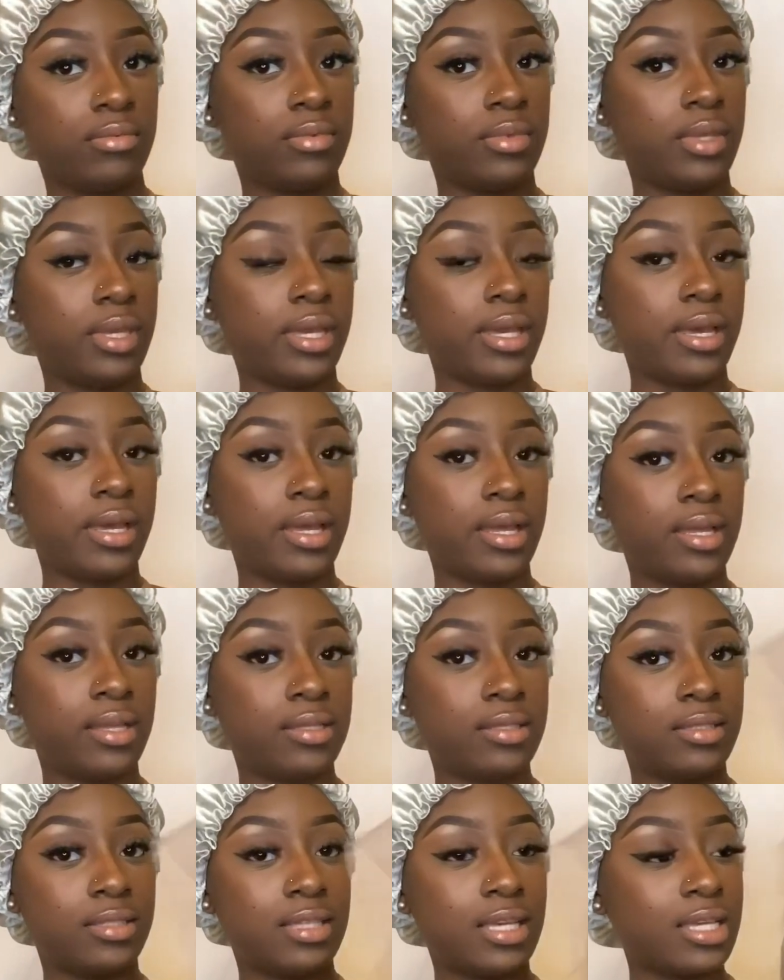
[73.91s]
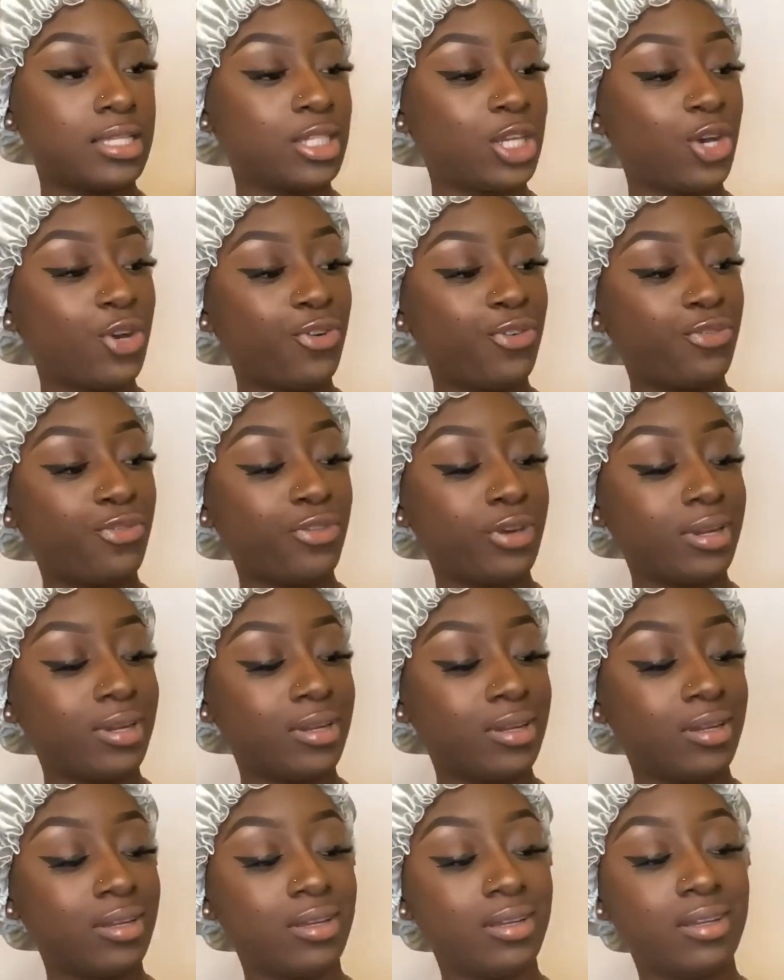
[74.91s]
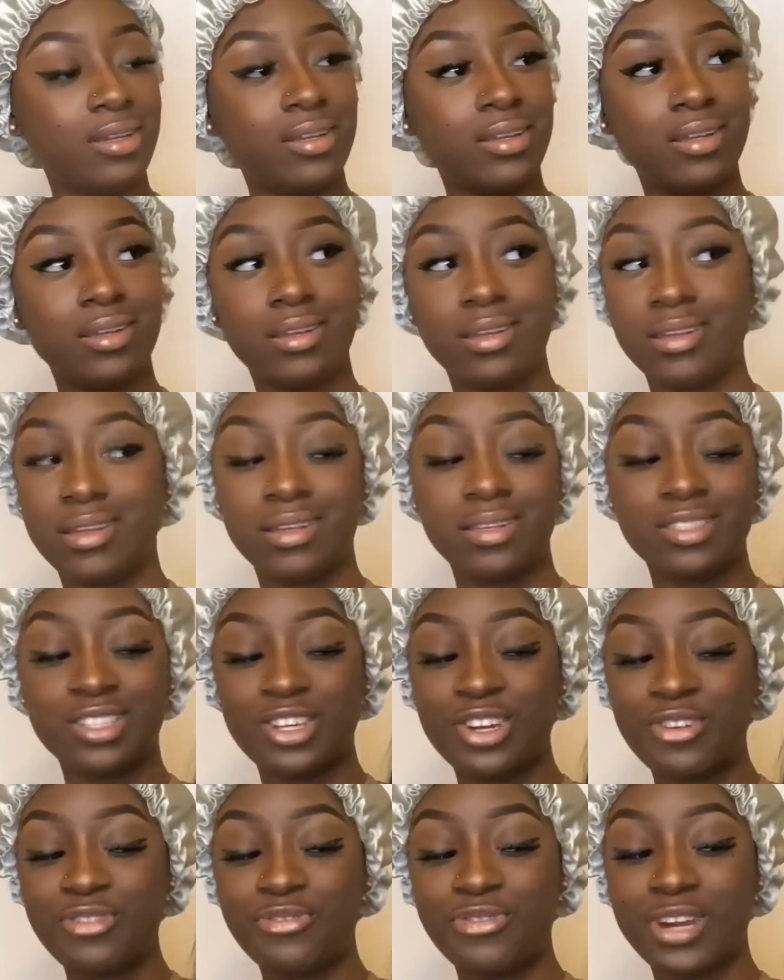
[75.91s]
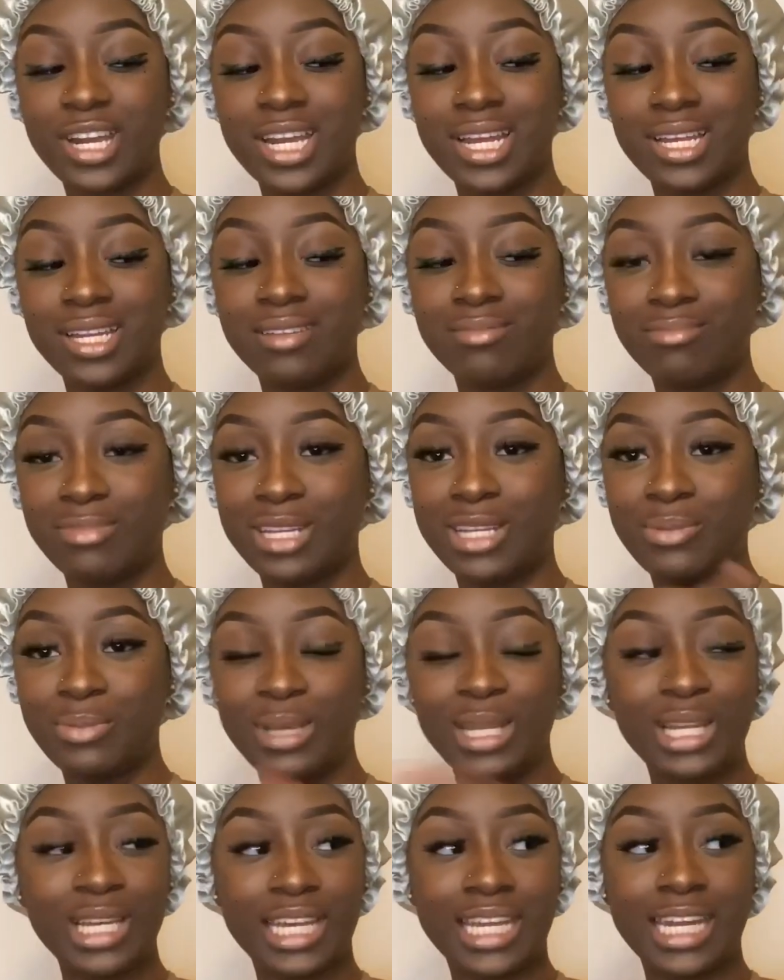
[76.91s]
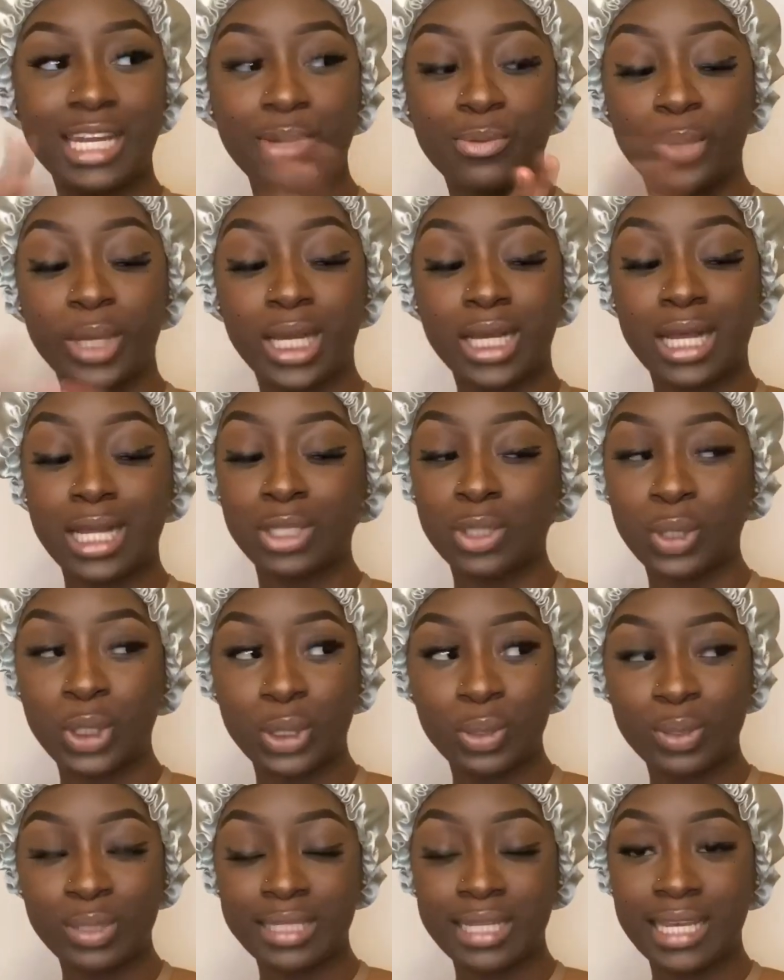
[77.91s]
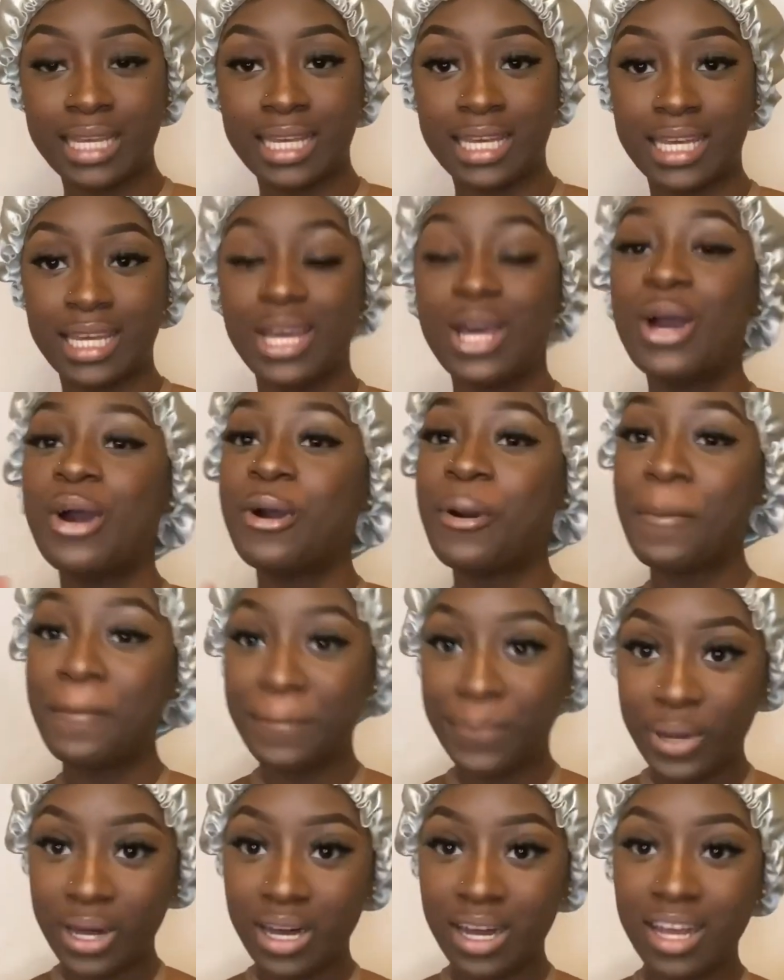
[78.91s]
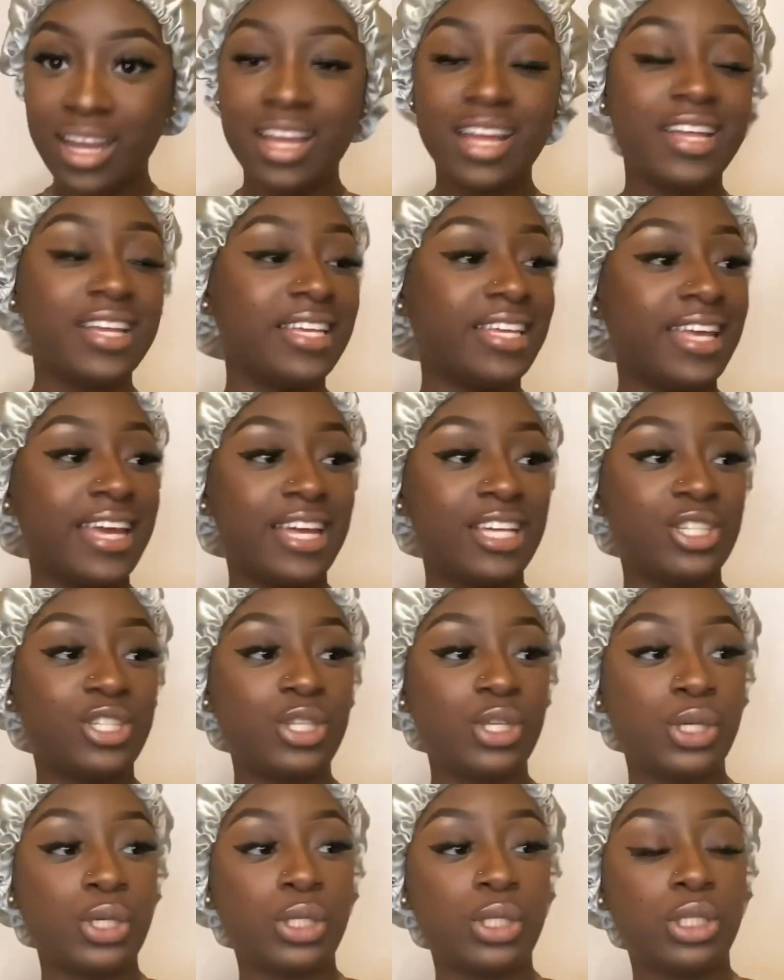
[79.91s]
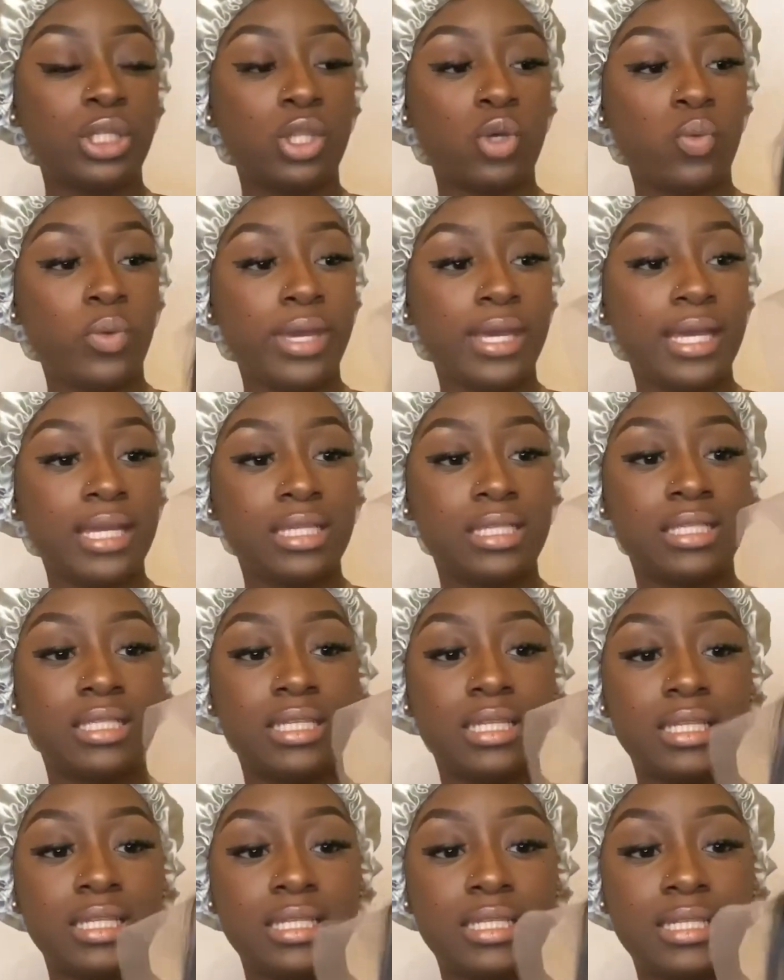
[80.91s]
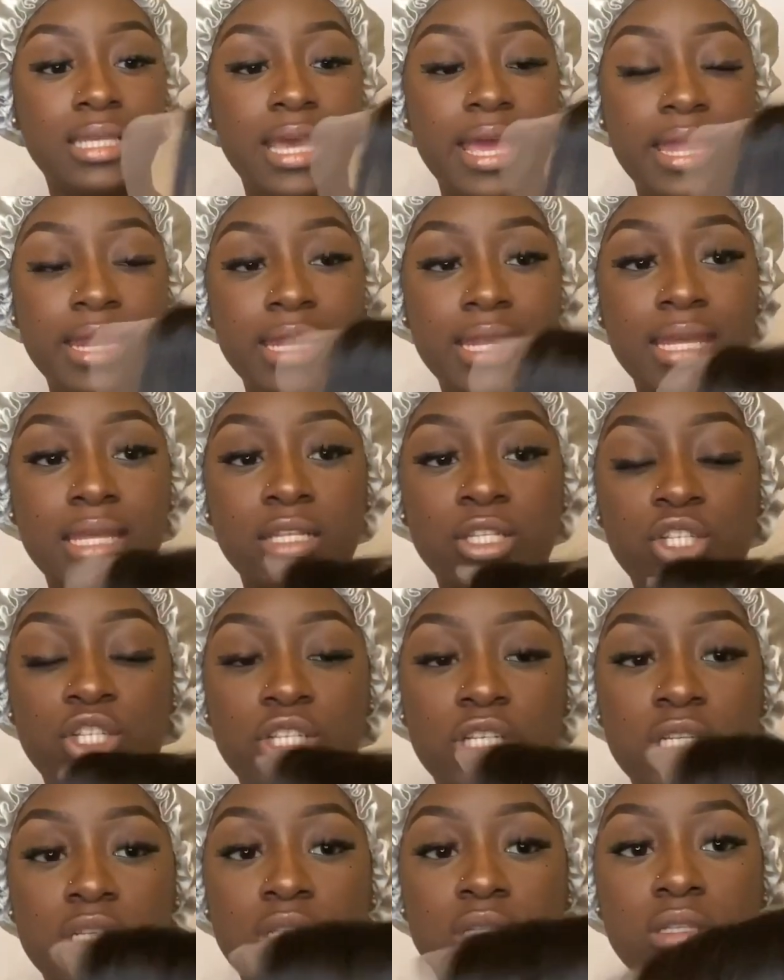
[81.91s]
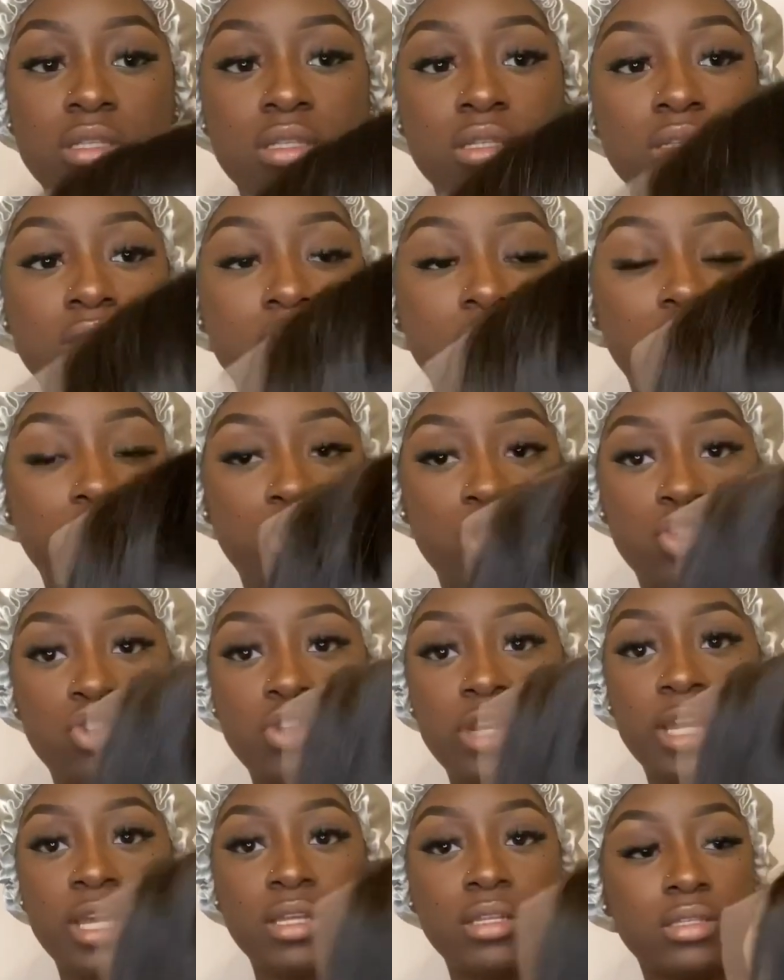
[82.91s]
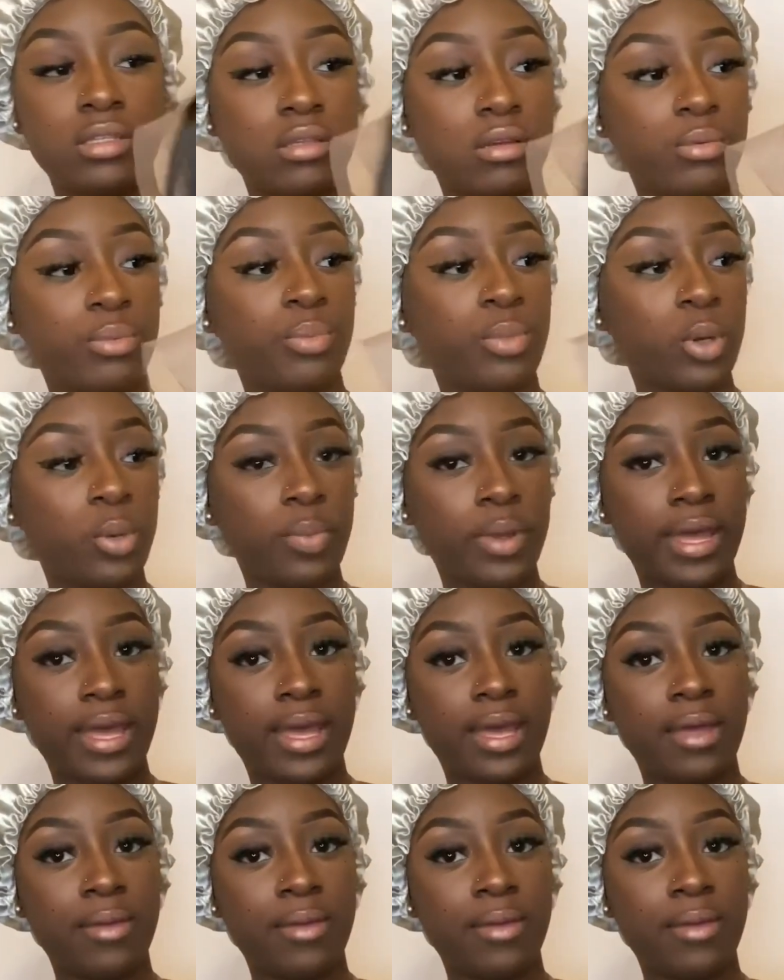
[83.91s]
Yes girlfriend, me looking at the wig kind of gonna slay it. But yeah, so the wig is 10 inches straight bob hair,